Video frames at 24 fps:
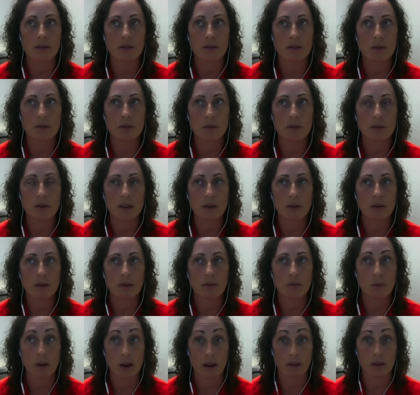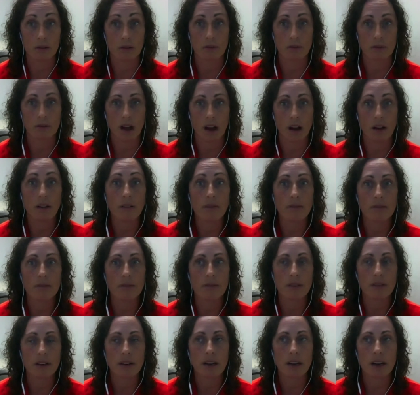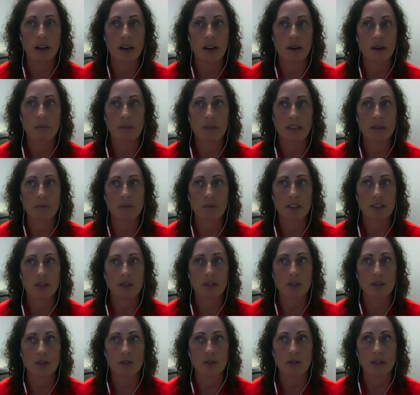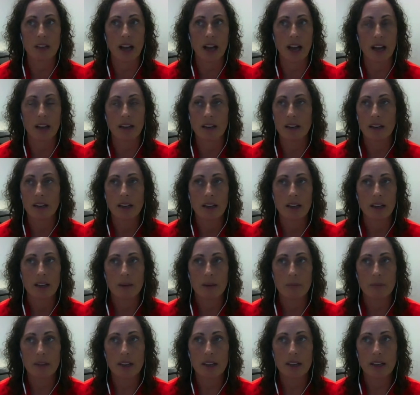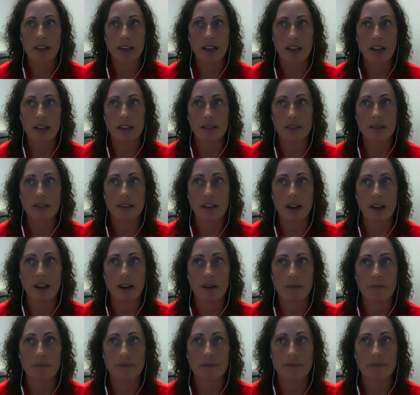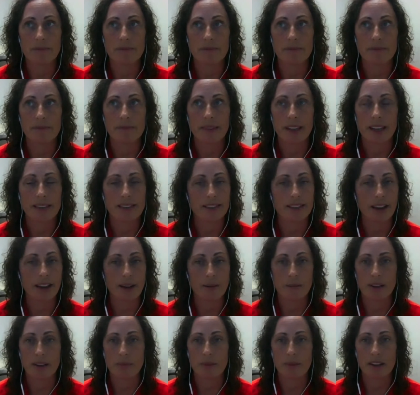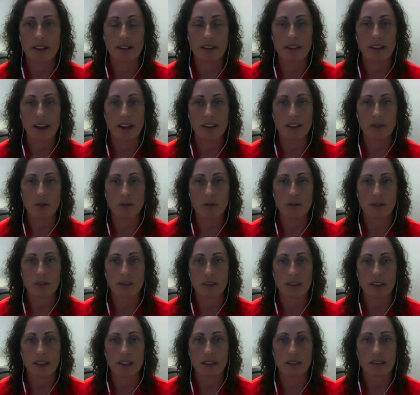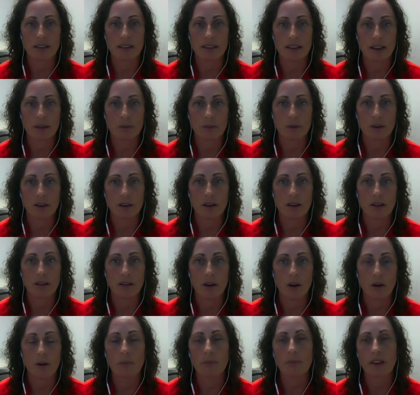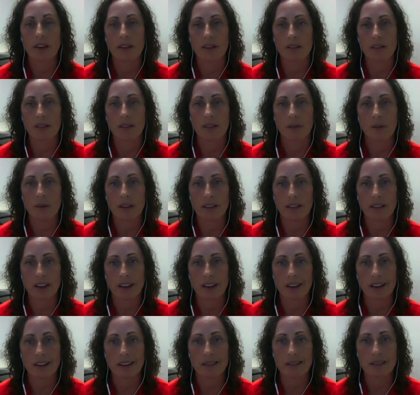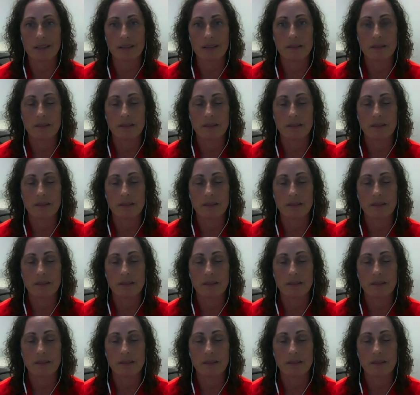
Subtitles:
doing what you love as much as you can, because time could be a lot shorter than we're hoping or that we think it is.